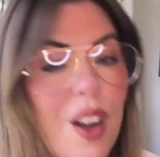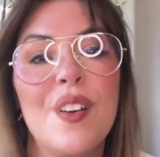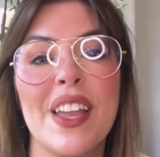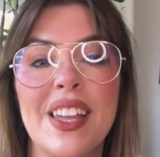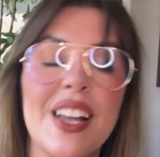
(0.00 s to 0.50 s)

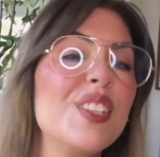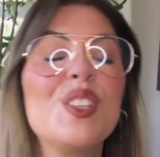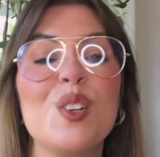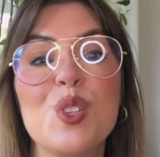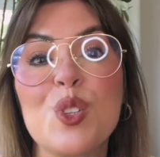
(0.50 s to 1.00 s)
All right, guys,
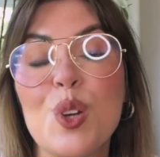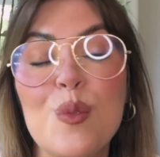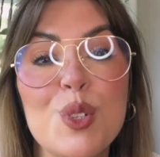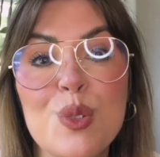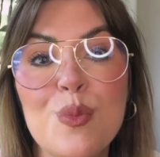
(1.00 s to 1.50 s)
there's
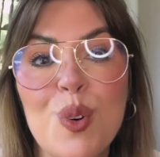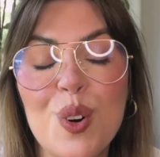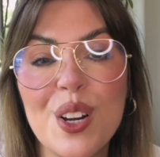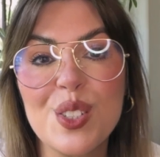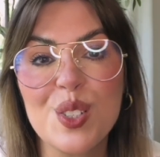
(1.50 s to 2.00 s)
so much
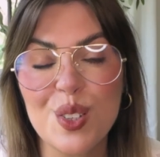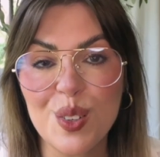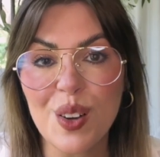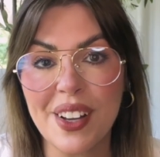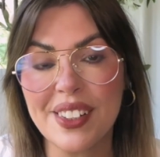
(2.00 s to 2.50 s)
more
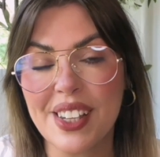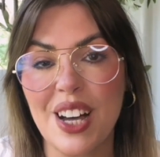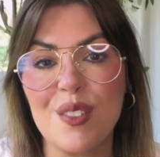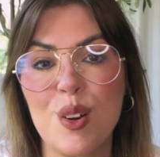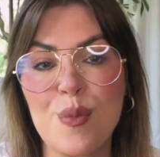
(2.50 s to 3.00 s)
to
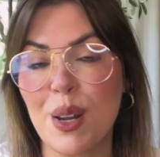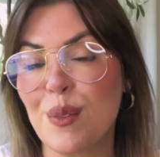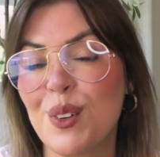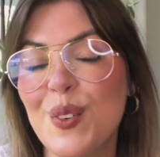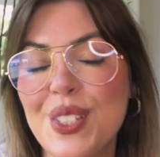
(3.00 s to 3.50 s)
uncover, but
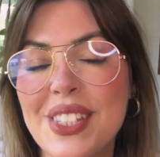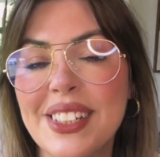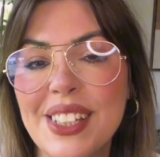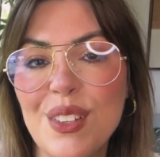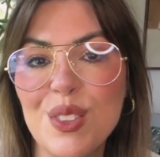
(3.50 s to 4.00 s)
I'm going
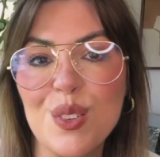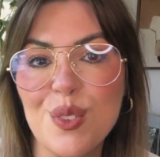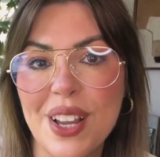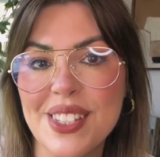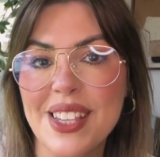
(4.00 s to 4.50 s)
to leave the
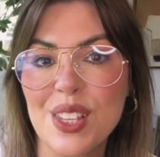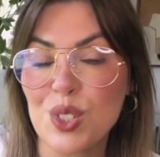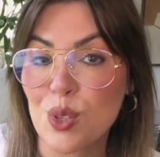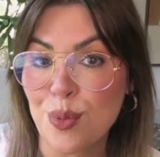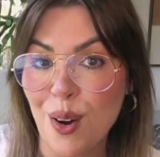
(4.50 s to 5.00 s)
rest as
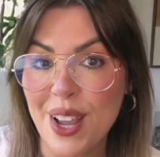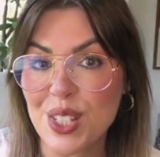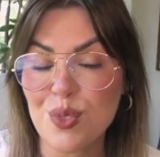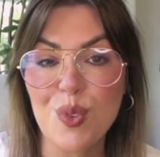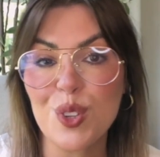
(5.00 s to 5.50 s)
a
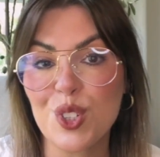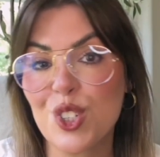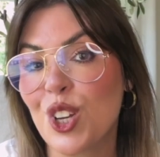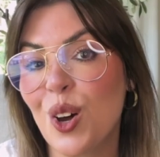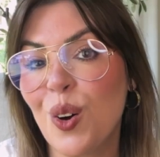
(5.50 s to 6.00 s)
surprise for the
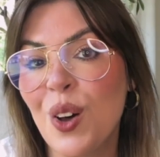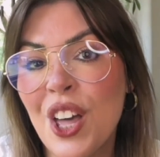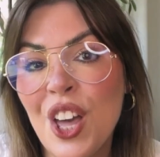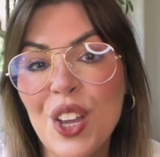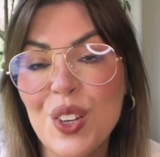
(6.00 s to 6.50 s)
show.
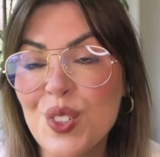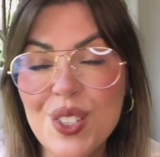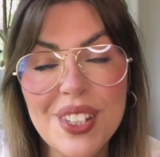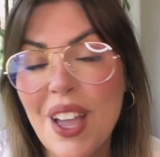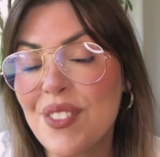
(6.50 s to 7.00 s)
You're
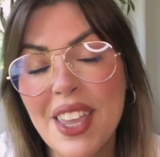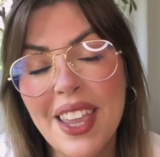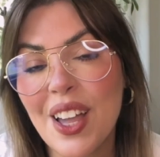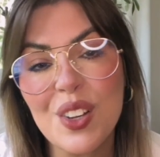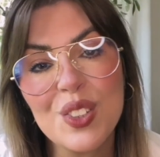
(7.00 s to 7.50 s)
just going to have to
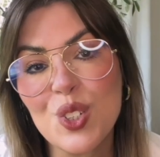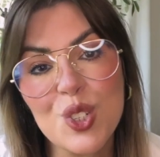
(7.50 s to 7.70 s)
hang out in